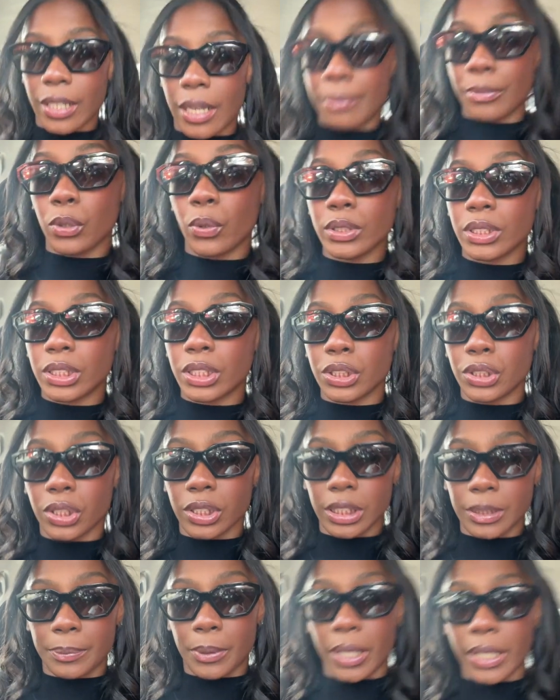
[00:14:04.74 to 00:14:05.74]
I'm going to the
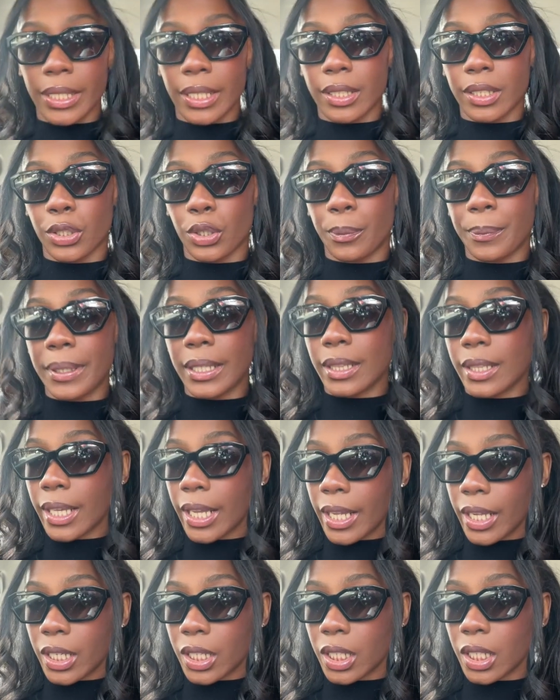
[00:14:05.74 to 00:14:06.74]
Jersey party a little bit
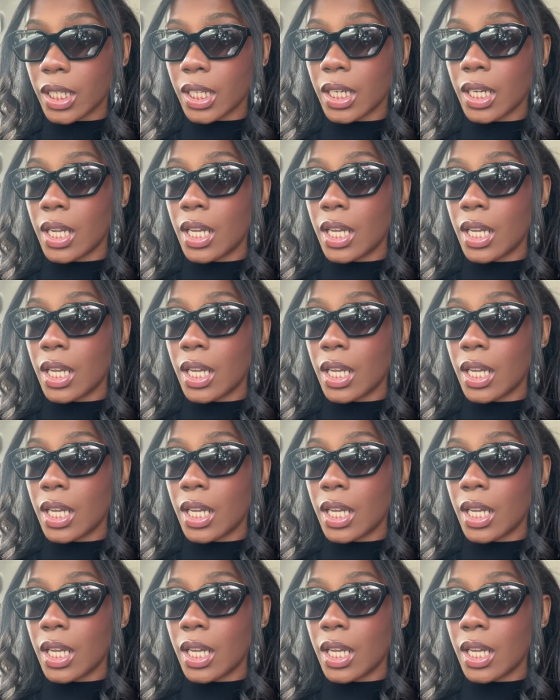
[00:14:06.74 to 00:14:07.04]
later.